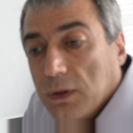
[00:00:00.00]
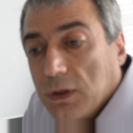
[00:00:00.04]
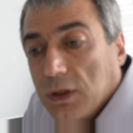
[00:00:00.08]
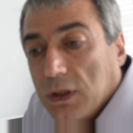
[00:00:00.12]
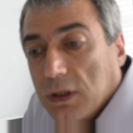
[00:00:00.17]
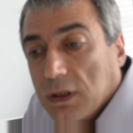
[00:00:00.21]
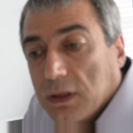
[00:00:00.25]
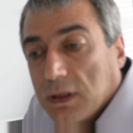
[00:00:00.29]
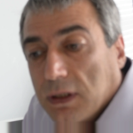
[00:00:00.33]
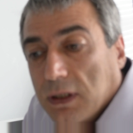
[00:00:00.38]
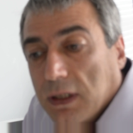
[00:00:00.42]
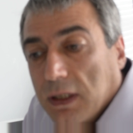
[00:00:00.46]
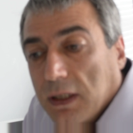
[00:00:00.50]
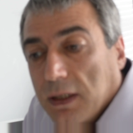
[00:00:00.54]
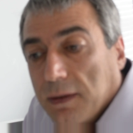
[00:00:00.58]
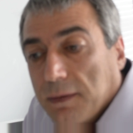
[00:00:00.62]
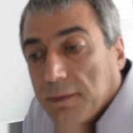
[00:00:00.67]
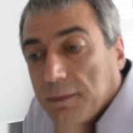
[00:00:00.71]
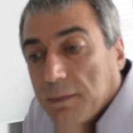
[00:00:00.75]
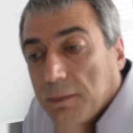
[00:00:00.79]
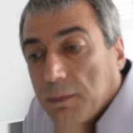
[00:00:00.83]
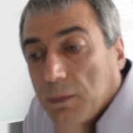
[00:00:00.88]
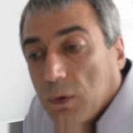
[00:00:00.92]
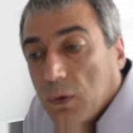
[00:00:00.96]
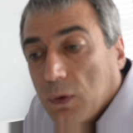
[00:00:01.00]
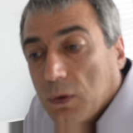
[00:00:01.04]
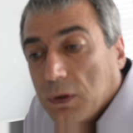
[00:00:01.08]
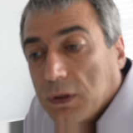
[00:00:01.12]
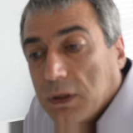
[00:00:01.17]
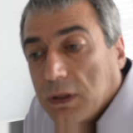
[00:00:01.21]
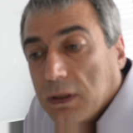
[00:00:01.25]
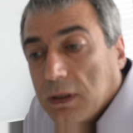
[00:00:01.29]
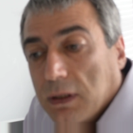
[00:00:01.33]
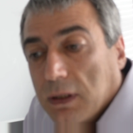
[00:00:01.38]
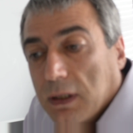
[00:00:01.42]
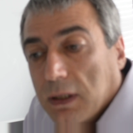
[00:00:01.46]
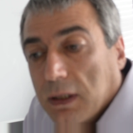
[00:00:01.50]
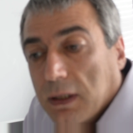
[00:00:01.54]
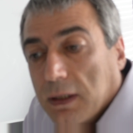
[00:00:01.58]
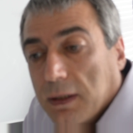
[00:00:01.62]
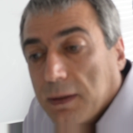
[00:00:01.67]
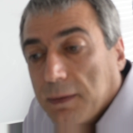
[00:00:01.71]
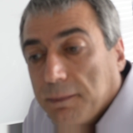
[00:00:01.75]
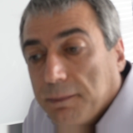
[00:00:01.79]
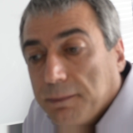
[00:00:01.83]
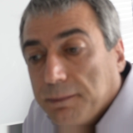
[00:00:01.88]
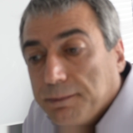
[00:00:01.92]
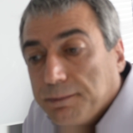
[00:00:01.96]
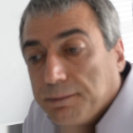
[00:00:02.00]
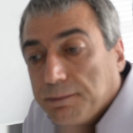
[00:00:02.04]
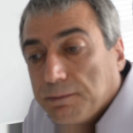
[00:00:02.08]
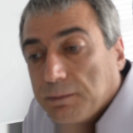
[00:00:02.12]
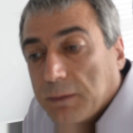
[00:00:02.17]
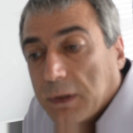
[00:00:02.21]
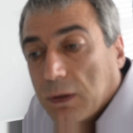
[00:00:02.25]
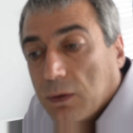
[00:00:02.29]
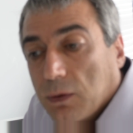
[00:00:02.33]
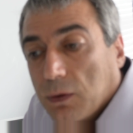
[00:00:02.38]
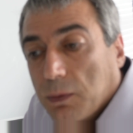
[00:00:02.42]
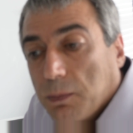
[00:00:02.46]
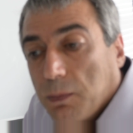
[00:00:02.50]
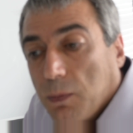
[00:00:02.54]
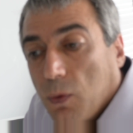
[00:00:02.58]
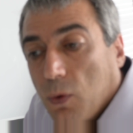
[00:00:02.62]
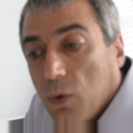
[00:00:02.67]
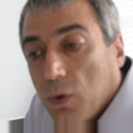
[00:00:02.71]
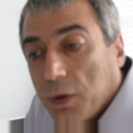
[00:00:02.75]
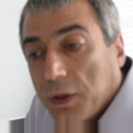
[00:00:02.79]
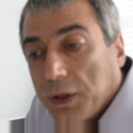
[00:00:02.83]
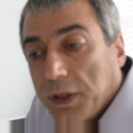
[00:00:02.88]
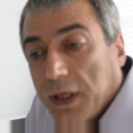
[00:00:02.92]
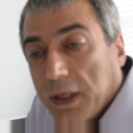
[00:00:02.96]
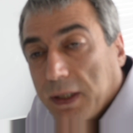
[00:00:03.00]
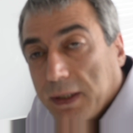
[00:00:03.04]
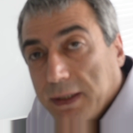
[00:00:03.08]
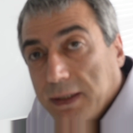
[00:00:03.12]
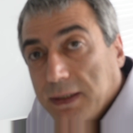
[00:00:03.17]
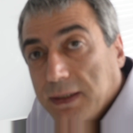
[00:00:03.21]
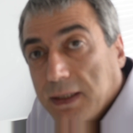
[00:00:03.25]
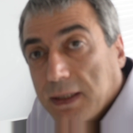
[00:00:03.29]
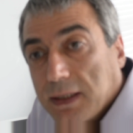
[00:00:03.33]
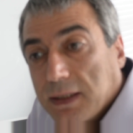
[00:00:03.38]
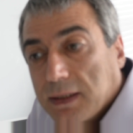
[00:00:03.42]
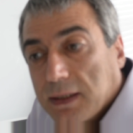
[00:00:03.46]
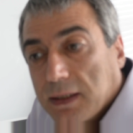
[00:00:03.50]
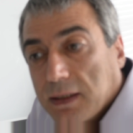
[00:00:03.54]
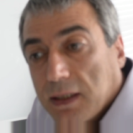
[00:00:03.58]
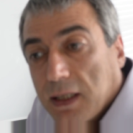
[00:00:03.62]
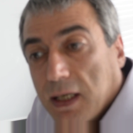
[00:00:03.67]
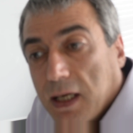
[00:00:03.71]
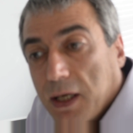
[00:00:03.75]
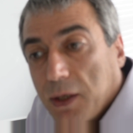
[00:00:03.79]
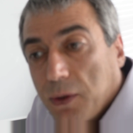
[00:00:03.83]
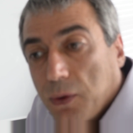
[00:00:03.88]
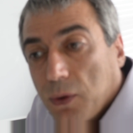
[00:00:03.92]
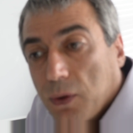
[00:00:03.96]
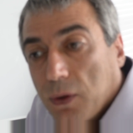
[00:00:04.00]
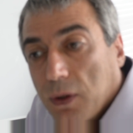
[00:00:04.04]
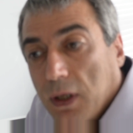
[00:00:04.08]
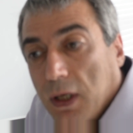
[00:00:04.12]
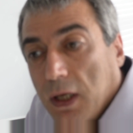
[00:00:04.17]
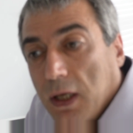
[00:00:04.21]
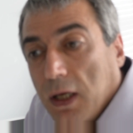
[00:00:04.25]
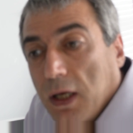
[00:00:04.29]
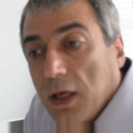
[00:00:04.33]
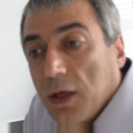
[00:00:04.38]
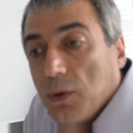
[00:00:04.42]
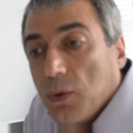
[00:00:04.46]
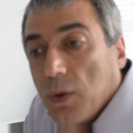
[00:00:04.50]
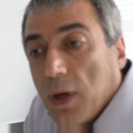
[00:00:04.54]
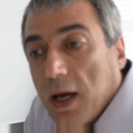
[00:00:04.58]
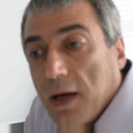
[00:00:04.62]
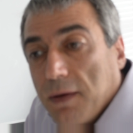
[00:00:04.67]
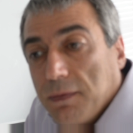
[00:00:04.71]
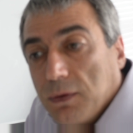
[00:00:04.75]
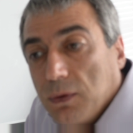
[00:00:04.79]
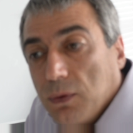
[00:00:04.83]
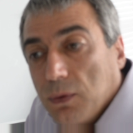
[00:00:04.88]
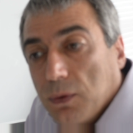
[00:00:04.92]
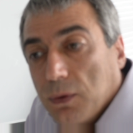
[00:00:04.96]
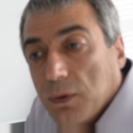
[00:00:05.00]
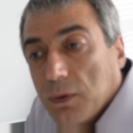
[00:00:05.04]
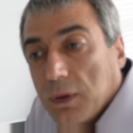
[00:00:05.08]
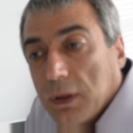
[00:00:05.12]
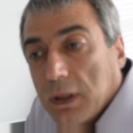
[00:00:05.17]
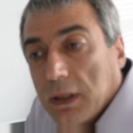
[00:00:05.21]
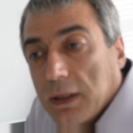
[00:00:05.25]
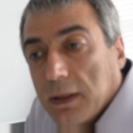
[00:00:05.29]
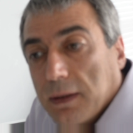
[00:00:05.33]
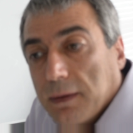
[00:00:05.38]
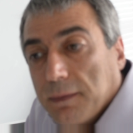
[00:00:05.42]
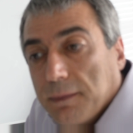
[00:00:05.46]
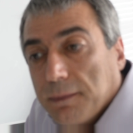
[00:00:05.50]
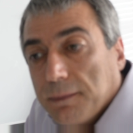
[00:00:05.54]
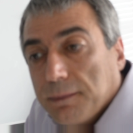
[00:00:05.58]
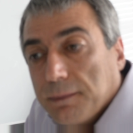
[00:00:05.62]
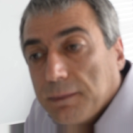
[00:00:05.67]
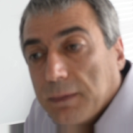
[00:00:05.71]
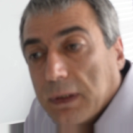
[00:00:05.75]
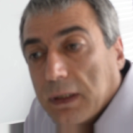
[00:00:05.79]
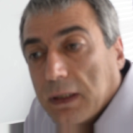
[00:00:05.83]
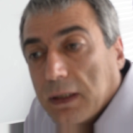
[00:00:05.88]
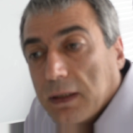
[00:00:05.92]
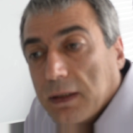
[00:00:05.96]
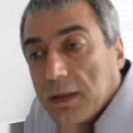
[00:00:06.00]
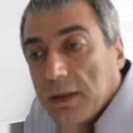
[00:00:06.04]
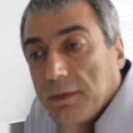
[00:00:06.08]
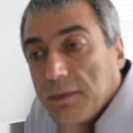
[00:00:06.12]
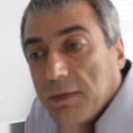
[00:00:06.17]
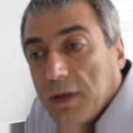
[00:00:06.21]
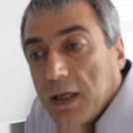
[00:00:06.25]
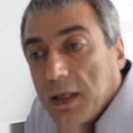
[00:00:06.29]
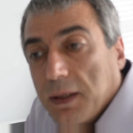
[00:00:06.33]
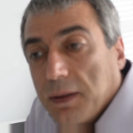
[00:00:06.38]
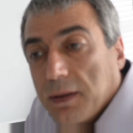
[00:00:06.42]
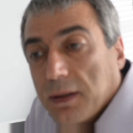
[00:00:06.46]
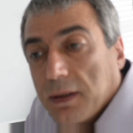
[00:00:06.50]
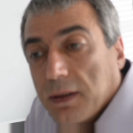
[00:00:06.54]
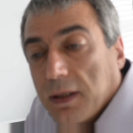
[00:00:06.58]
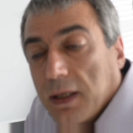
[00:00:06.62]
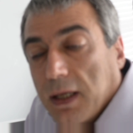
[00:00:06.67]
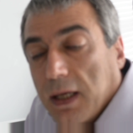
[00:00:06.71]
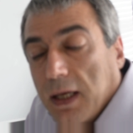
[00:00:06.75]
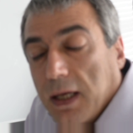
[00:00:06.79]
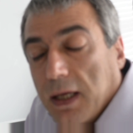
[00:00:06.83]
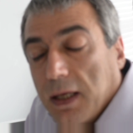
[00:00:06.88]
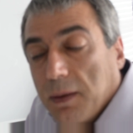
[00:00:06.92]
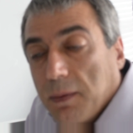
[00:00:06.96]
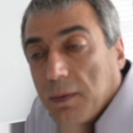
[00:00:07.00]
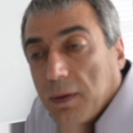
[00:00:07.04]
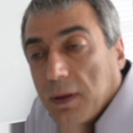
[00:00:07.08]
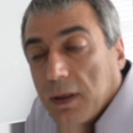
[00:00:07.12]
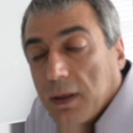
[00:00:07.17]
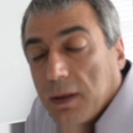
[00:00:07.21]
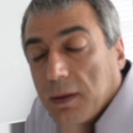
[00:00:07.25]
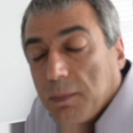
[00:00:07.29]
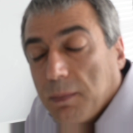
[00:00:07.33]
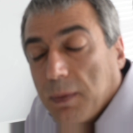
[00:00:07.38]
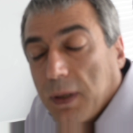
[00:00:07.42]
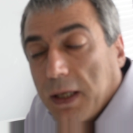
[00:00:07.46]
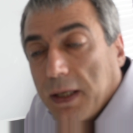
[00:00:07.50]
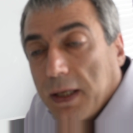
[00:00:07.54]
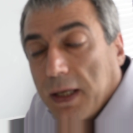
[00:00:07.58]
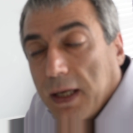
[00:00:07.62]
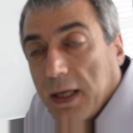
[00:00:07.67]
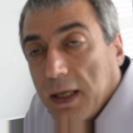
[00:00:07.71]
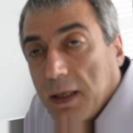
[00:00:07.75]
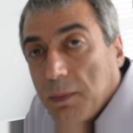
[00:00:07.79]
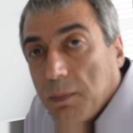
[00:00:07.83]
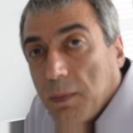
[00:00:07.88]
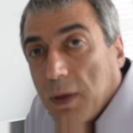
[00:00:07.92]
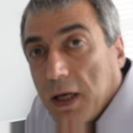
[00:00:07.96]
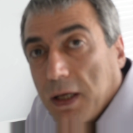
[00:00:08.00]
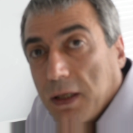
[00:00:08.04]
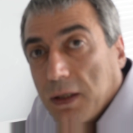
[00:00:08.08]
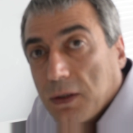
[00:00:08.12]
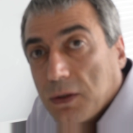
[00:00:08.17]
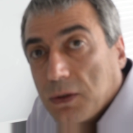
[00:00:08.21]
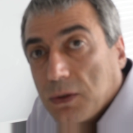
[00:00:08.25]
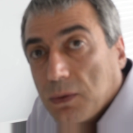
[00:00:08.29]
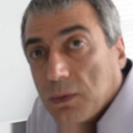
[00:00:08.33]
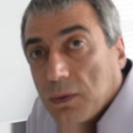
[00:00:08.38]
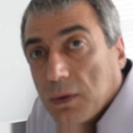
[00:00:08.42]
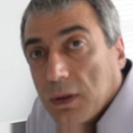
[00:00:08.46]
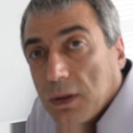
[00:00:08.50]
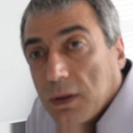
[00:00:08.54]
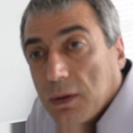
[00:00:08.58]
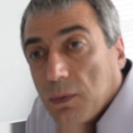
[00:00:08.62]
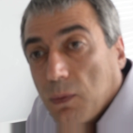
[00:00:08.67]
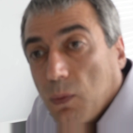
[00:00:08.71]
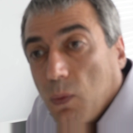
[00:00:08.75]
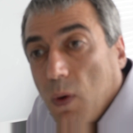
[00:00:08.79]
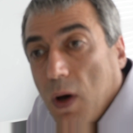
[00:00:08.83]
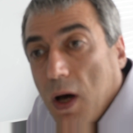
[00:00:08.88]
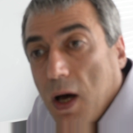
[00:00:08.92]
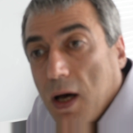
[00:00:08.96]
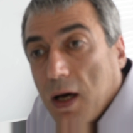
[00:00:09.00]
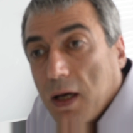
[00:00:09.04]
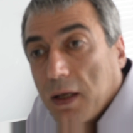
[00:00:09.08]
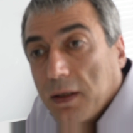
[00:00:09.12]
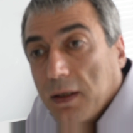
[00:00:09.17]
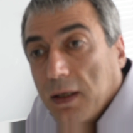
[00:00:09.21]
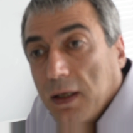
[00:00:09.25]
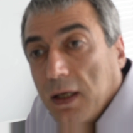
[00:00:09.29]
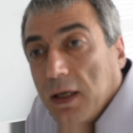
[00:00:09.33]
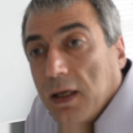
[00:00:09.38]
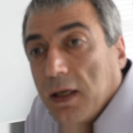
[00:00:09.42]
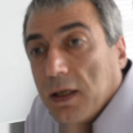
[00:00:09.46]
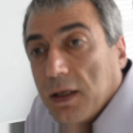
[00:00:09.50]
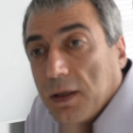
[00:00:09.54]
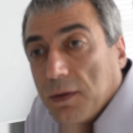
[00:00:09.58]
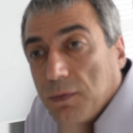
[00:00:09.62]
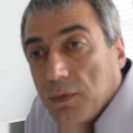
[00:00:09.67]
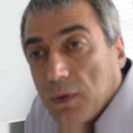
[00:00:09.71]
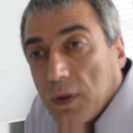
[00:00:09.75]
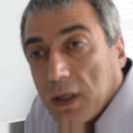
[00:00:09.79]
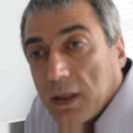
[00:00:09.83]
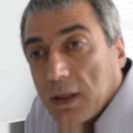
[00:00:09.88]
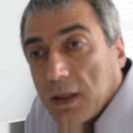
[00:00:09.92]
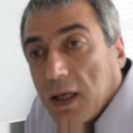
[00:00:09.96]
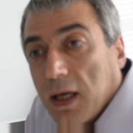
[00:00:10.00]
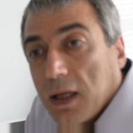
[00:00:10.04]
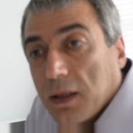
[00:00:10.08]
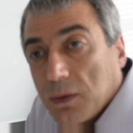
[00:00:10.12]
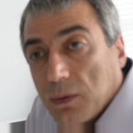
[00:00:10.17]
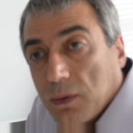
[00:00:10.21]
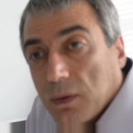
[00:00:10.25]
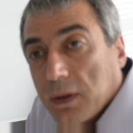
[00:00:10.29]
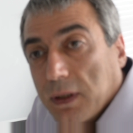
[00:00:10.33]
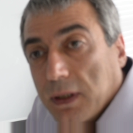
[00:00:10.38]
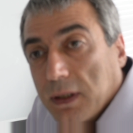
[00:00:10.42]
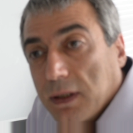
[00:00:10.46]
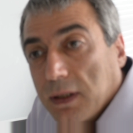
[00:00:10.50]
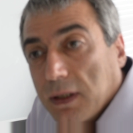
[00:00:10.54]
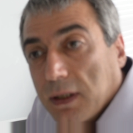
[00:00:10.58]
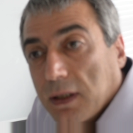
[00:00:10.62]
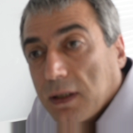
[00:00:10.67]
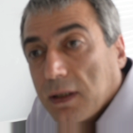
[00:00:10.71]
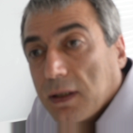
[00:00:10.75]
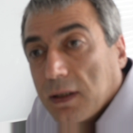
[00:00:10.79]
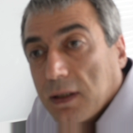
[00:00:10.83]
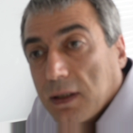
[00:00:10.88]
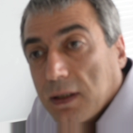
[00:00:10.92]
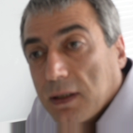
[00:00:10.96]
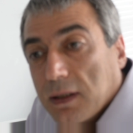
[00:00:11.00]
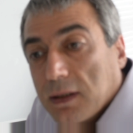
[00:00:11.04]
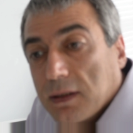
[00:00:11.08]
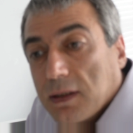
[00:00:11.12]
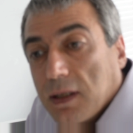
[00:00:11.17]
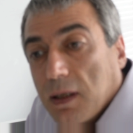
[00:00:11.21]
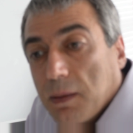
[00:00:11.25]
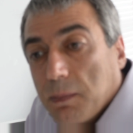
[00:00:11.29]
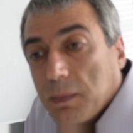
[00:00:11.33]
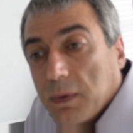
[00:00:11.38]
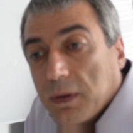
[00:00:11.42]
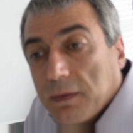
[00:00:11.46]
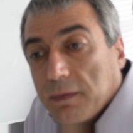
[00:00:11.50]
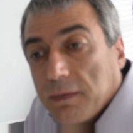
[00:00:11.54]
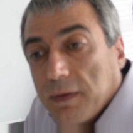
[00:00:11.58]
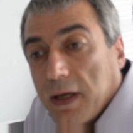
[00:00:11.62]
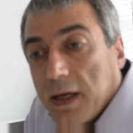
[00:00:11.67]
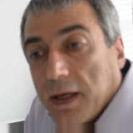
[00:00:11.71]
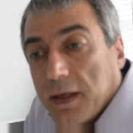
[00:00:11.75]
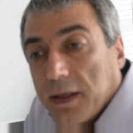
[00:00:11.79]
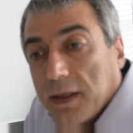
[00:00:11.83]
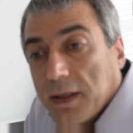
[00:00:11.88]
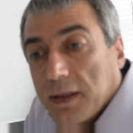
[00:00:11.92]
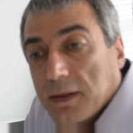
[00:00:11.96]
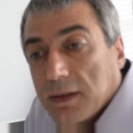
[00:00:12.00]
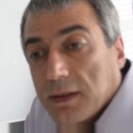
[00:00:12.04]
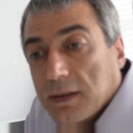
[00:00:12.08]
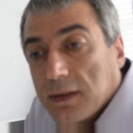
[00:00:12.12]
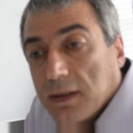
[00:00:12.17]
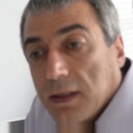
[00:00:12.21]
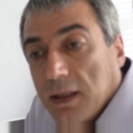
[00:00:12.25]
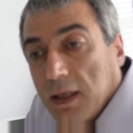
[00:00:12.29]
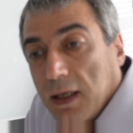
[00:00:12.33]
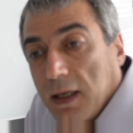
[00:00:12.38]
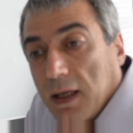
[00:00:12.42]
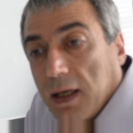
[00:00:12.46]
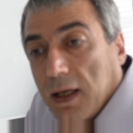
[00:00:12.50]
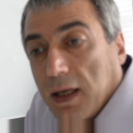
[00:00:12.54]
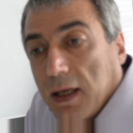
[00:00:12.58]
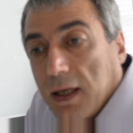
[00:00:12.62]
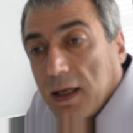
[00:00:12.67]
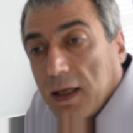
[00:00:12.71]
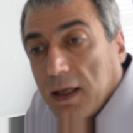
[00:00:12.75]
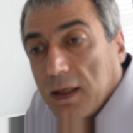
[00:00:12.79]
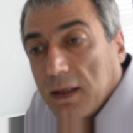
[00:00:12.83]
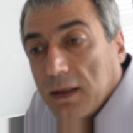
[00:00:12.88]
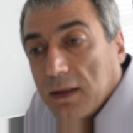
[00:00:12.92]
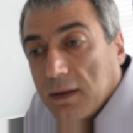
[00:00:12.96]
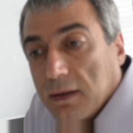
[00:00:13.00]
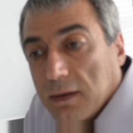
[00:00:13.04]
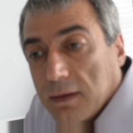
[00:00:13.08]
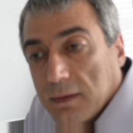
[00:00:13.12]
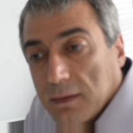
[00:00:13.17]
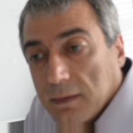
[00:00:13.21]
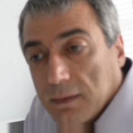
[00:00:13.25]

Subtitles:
is the most or more realistic scenario, you have to divide n by n minus 1 if you are calculating sample variance. And